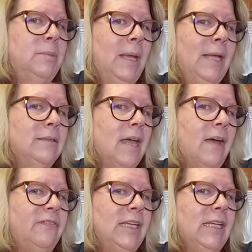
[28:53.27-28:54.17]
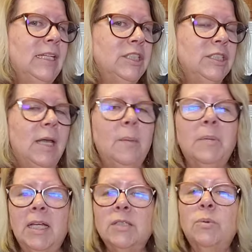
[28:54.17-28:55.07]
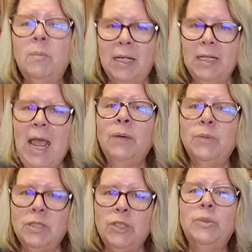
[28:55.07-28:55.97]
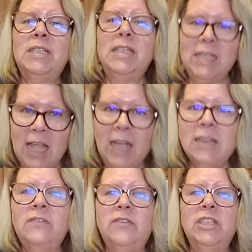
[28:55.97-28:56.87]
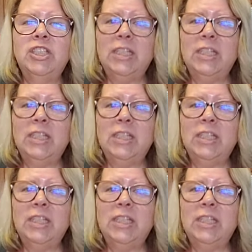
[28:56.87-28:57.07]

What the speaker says: Pound's got fish, because what my dad would do is he'd gut the fish,